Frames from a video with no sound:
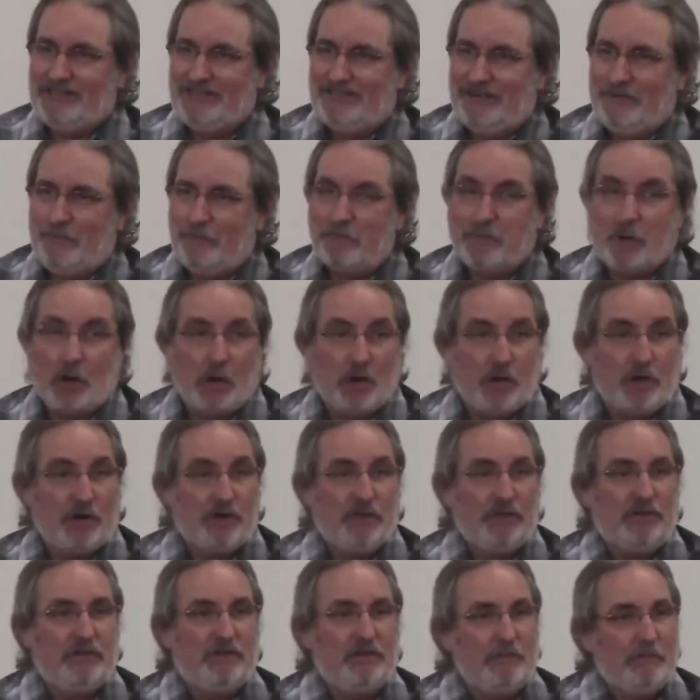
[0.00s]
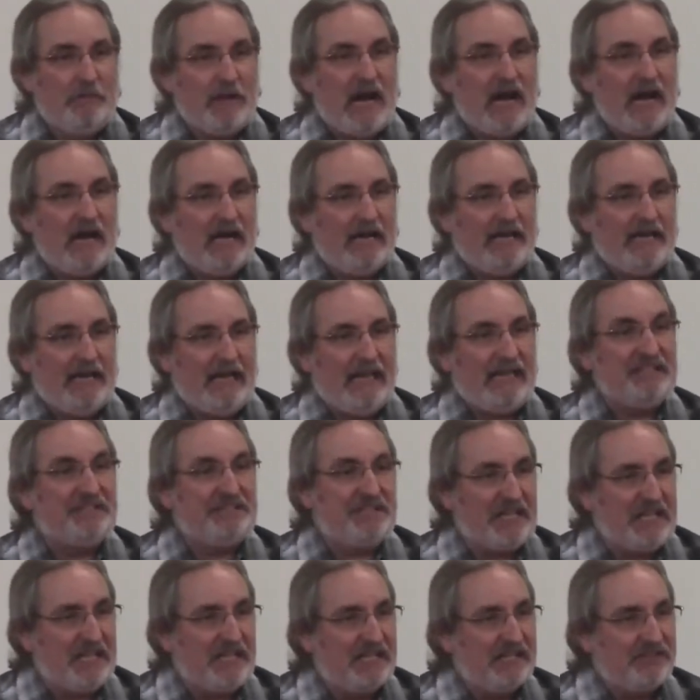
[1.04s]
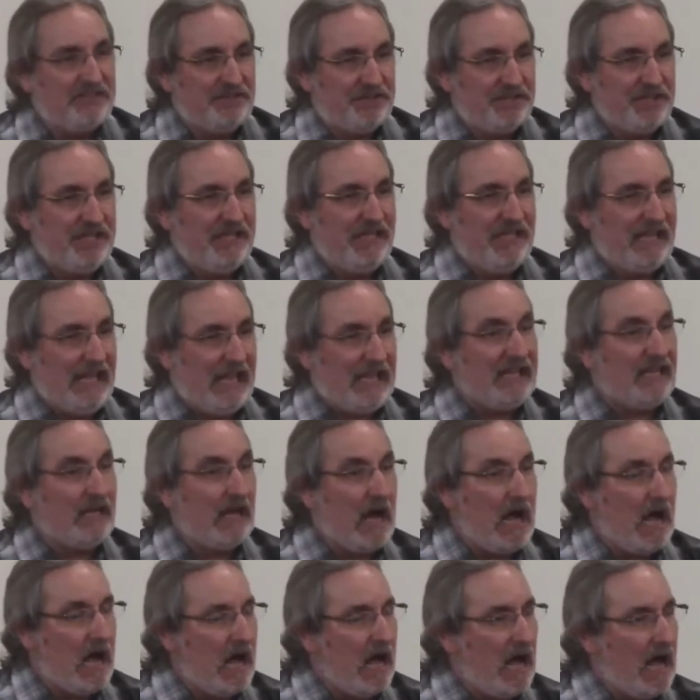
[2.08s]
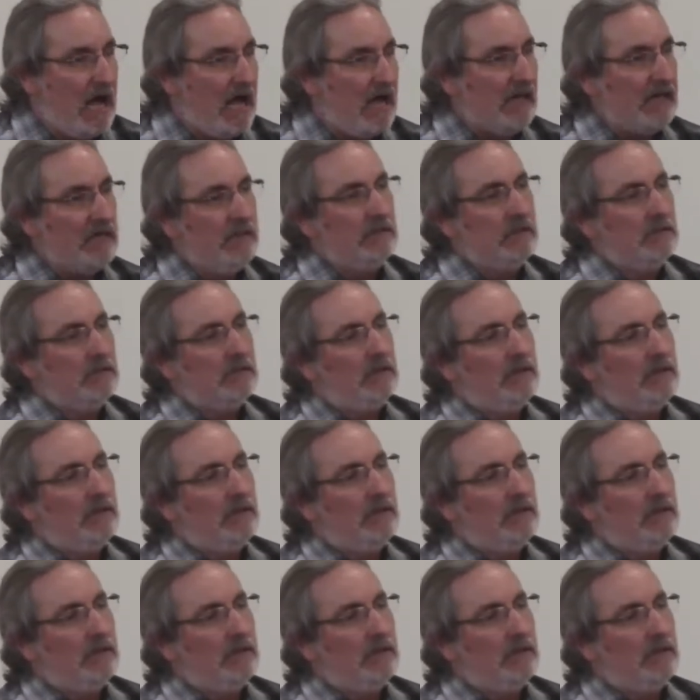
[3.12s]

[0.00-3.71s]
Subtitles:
birthed by a deity, a god.